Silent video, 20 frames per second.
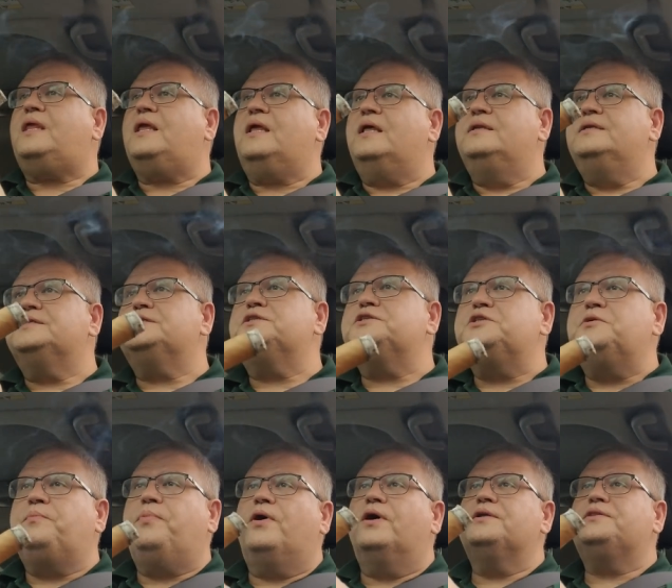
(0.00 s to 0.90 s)
And this is the
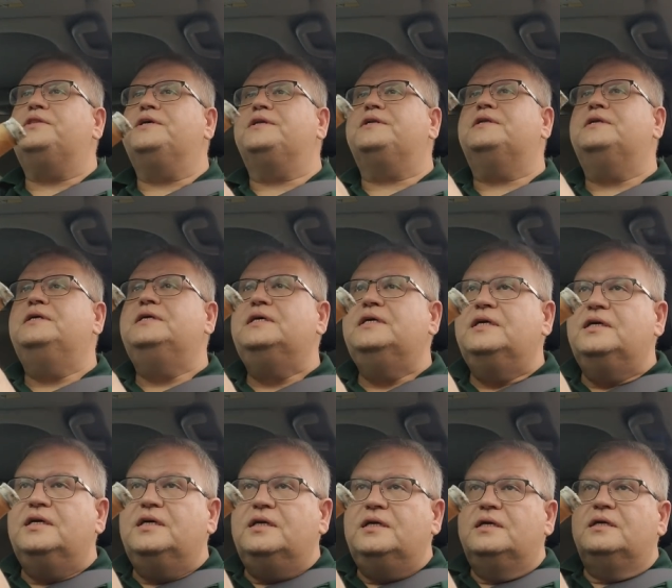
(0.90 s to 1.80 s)
part that
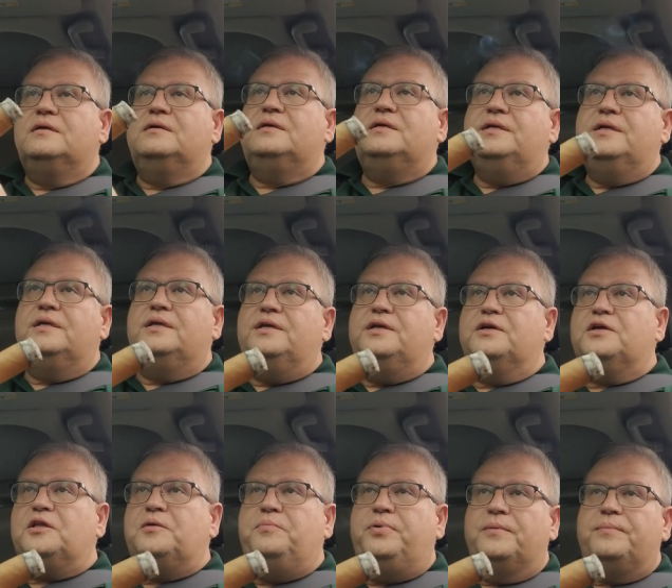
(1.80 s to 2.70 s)

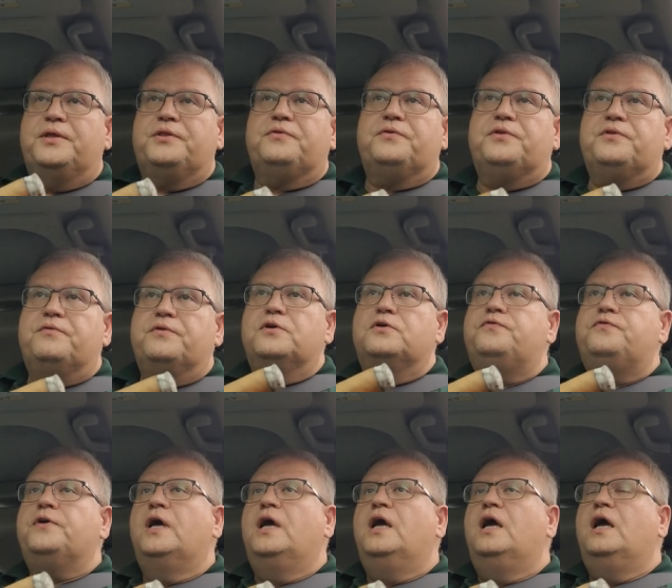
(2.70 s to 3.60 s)
nearly put me through the
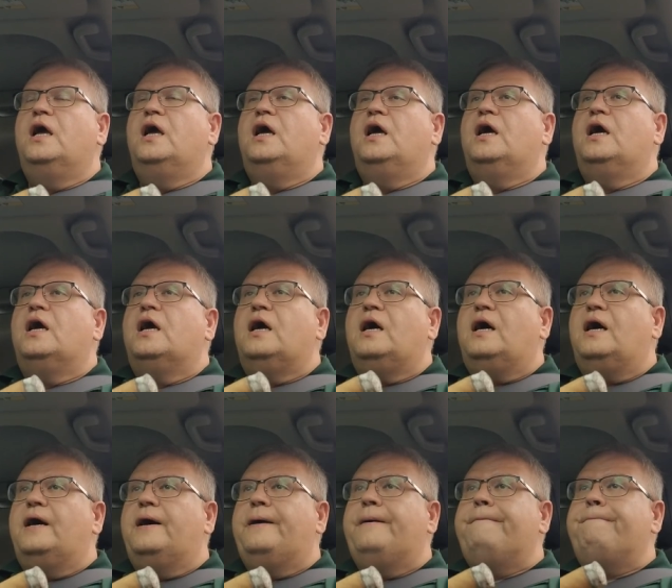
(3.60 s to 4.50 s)
roof.
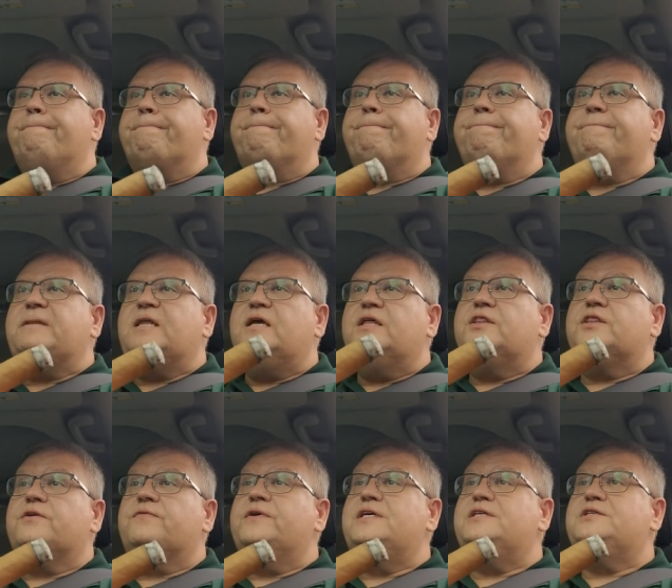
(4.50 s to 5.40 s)
Um,
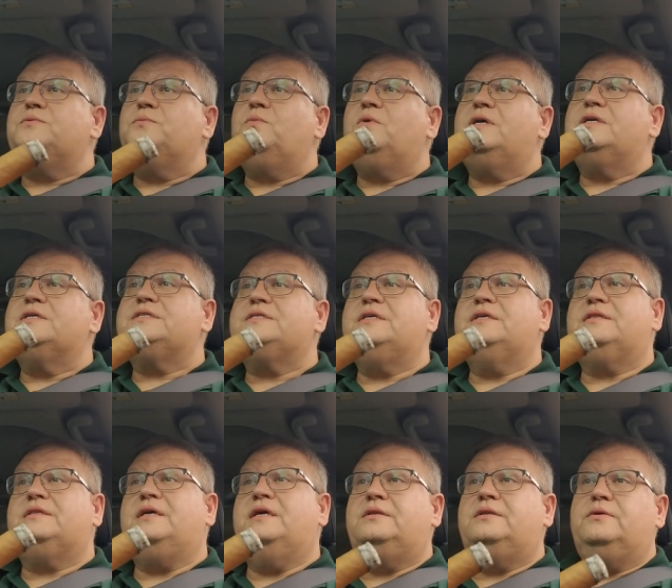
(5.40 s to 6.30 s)
the reason was that
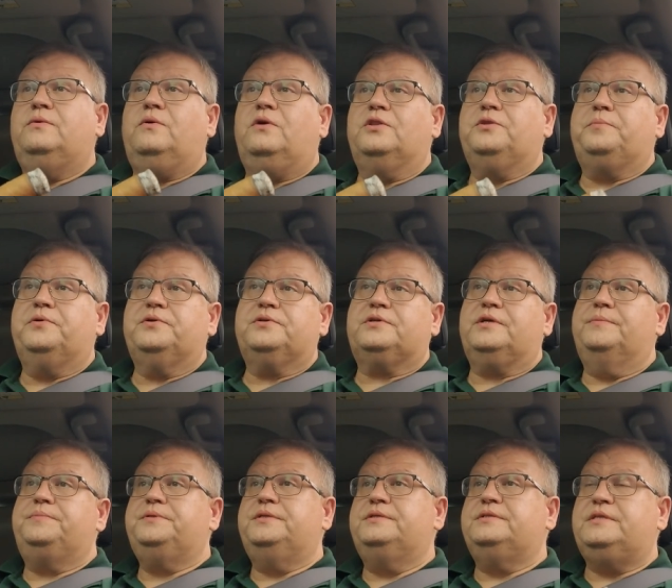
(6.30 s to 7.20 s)
they do all the
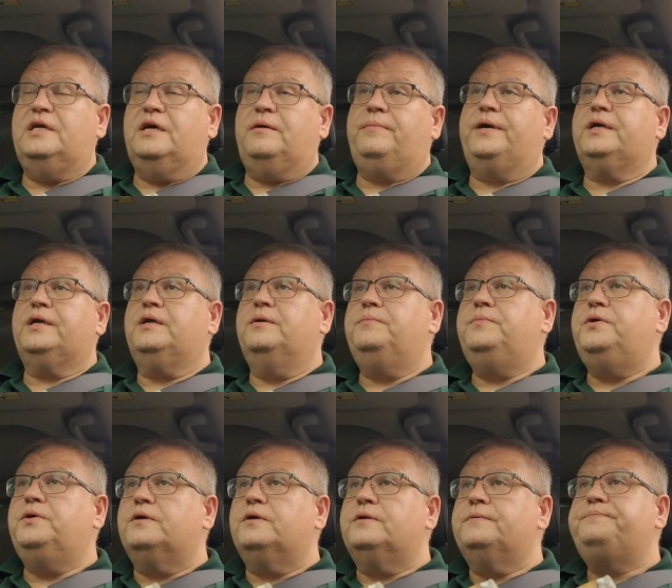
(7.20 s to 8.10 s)
prescriptions now by
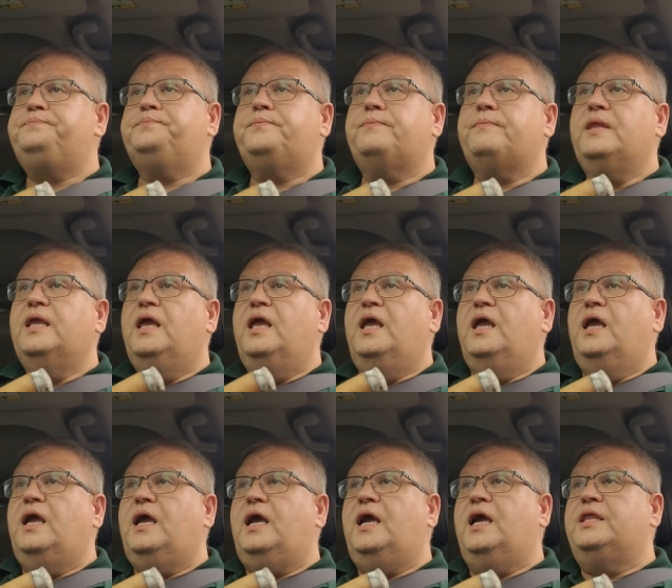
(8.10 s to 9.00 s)
computer,
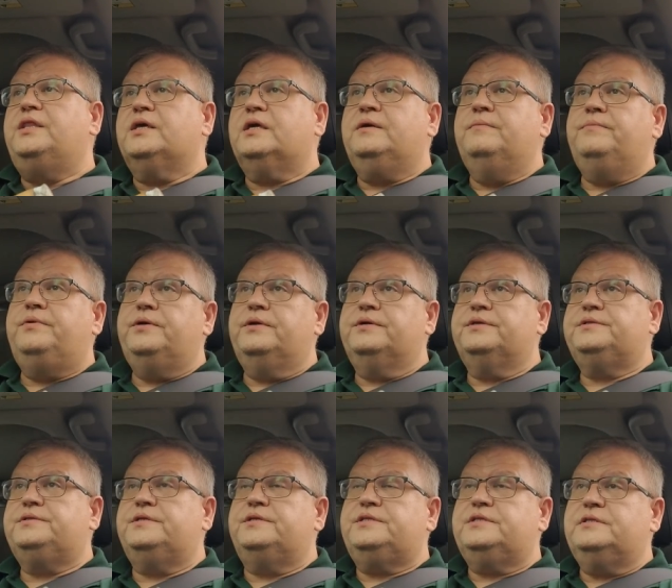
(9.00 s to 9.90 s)
and the computer
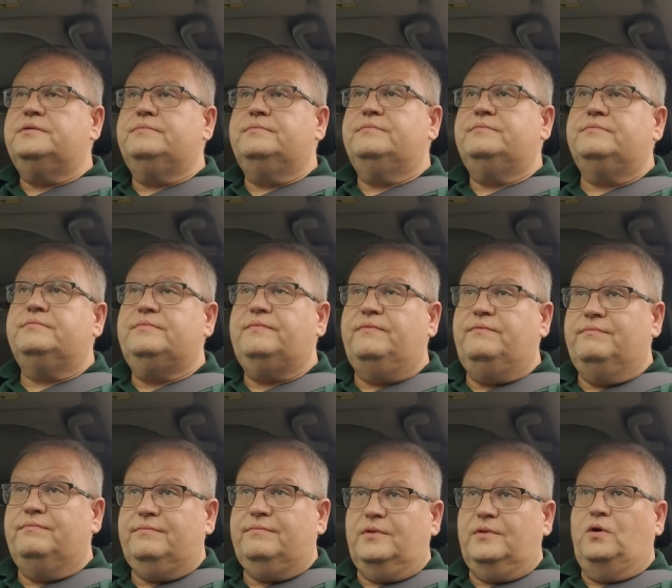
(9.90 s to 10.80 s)
system
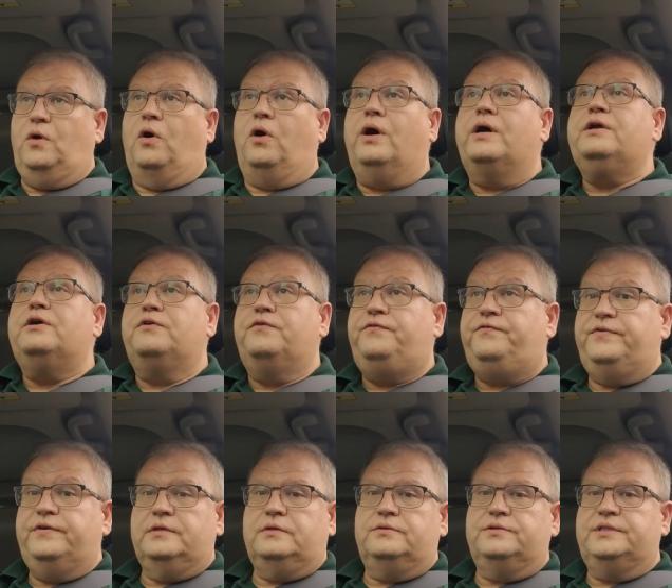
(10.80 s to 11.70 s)
auto
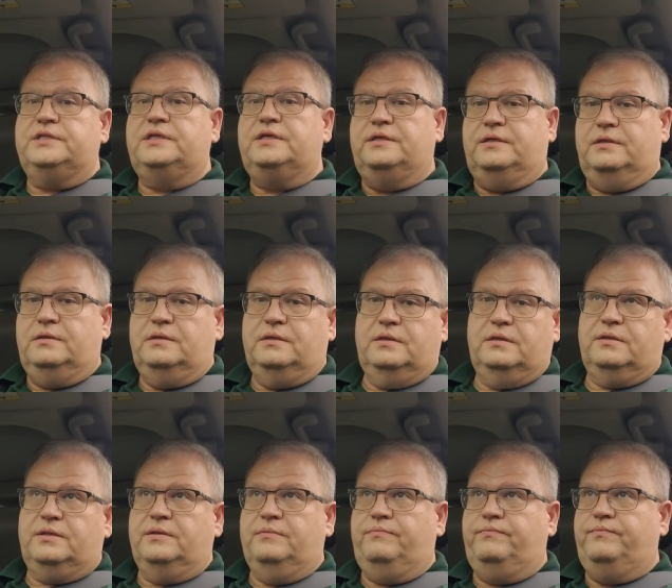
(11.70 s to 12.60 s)
fills in
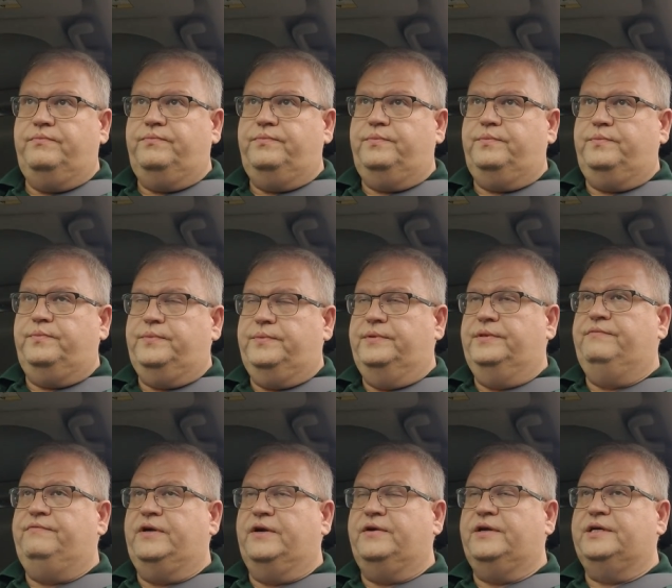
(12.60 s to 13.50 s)
the, the
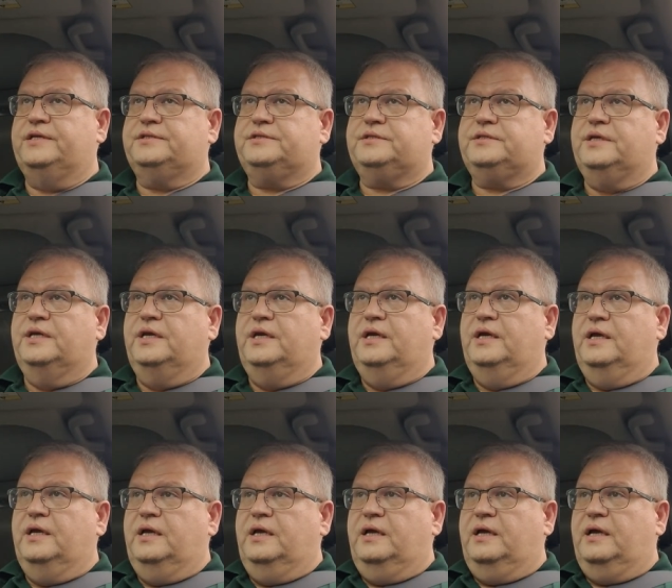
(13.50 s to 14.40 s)
various
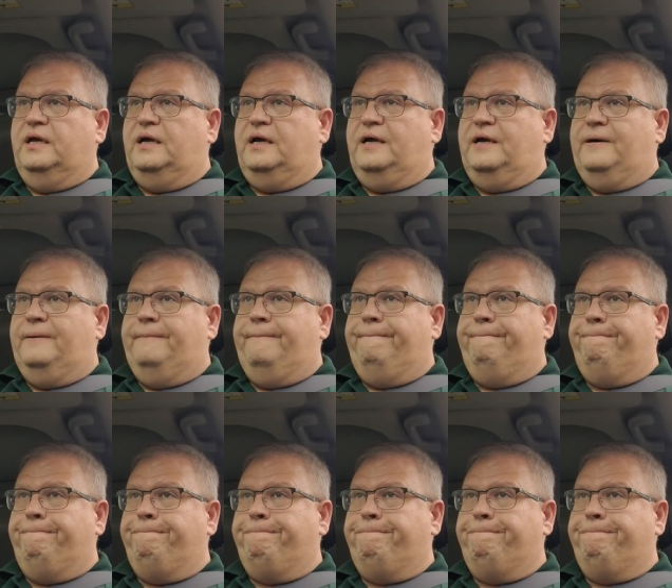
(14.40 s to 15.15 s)
um,